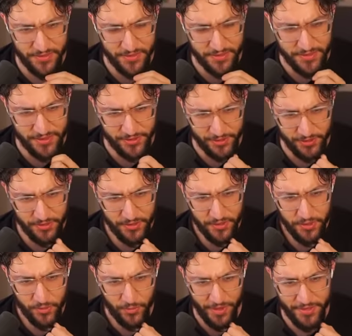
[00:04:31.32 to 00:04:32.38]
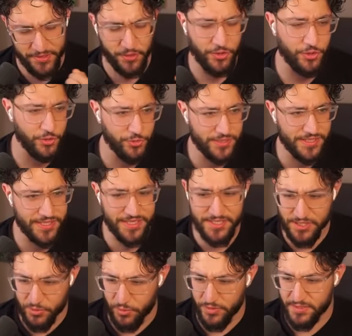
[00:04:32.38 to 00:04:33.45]
in here, right? They're using
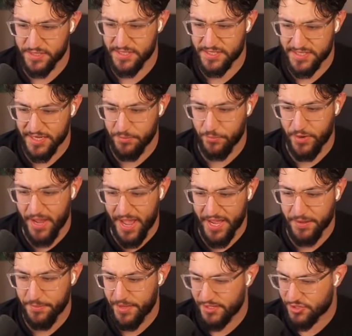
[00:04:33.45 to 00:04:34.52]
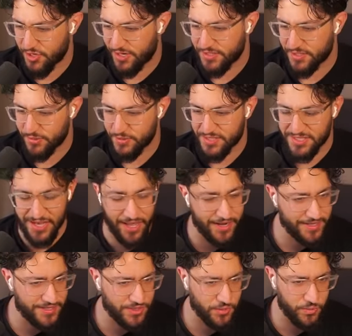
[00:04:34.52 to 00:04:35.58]
his quills the same way Eggman tried to use
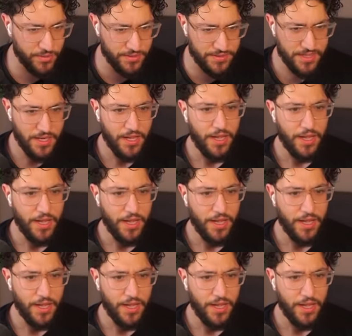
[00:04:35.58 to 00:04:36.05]
Sonic's quills